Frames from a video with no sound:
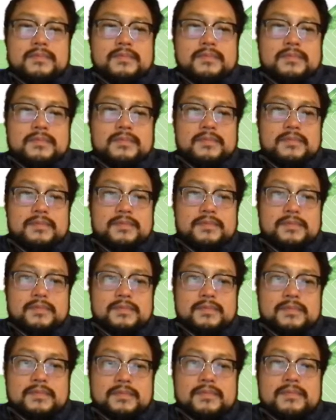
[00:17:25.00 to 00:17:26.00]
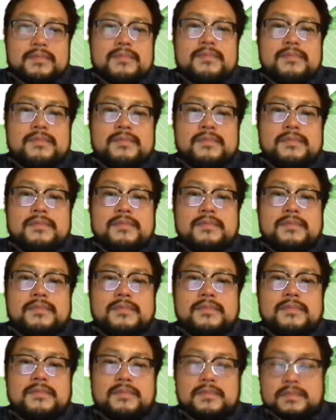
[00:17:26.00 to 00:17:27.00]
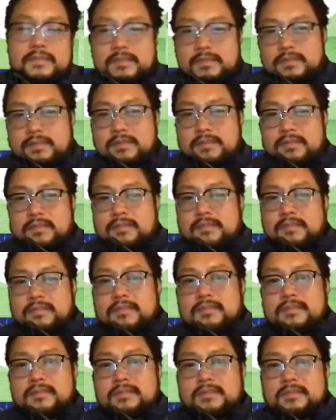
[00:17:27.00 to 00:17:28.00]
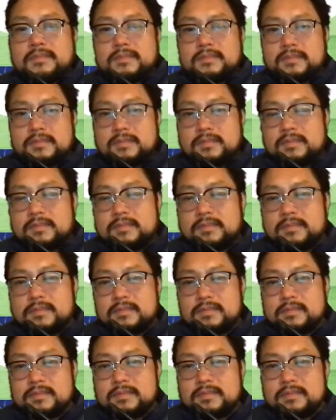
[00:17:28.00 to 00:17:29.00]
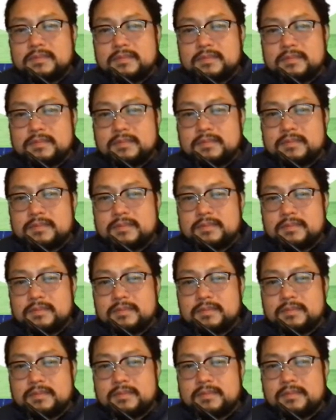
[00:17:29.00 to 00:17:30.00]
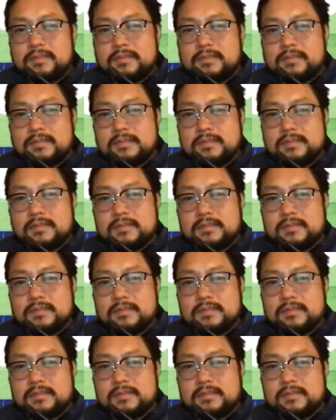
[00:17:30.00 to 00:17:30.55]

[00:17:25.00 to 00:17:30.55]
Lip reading: (silent)